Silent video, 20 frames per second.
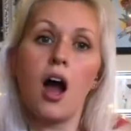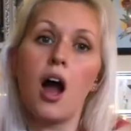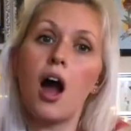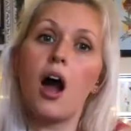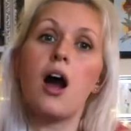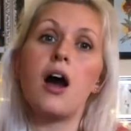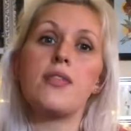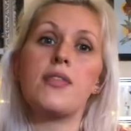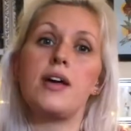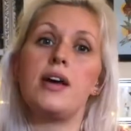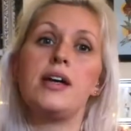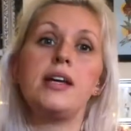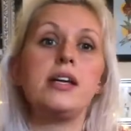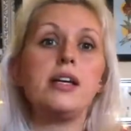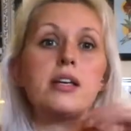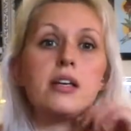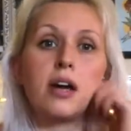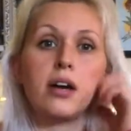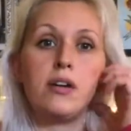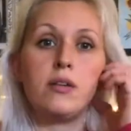other
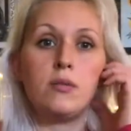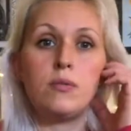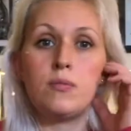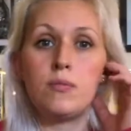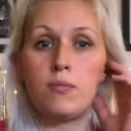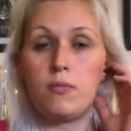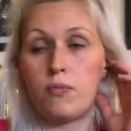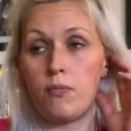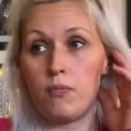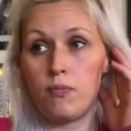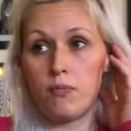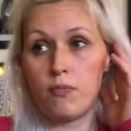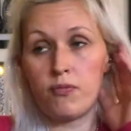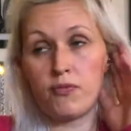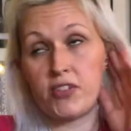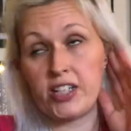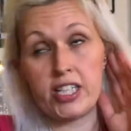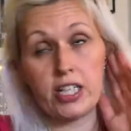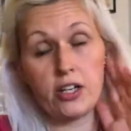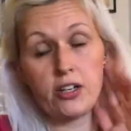eco
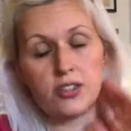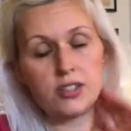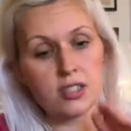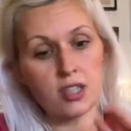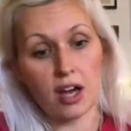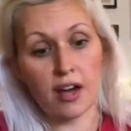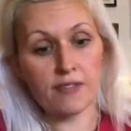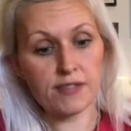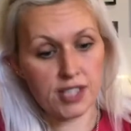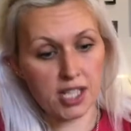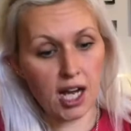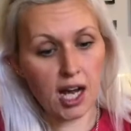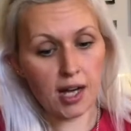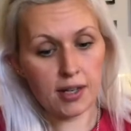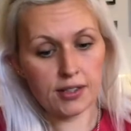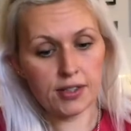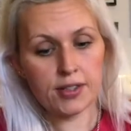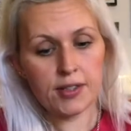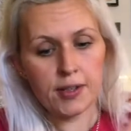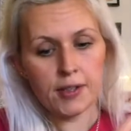videos that I've
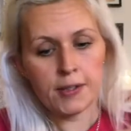done,